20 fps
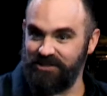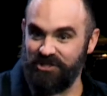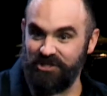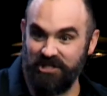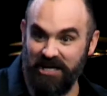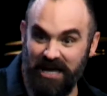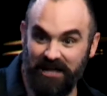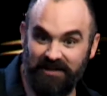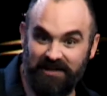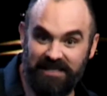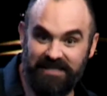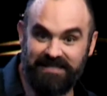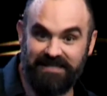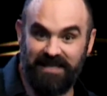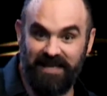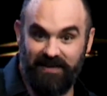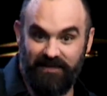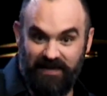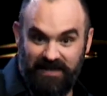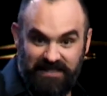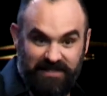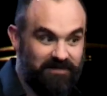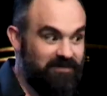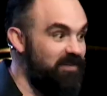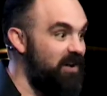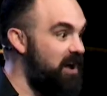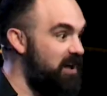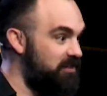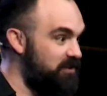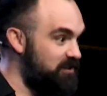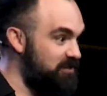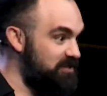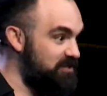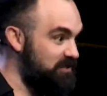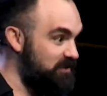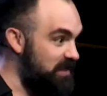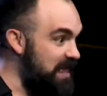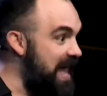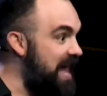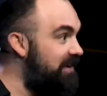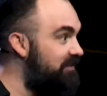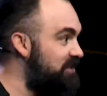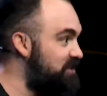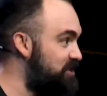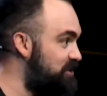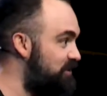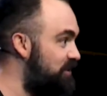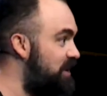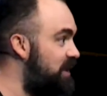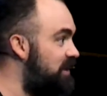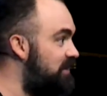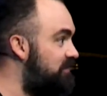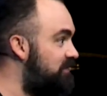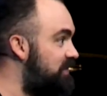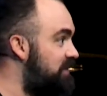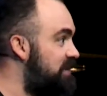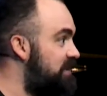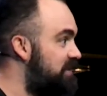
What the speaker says: jealous of his father's lavish love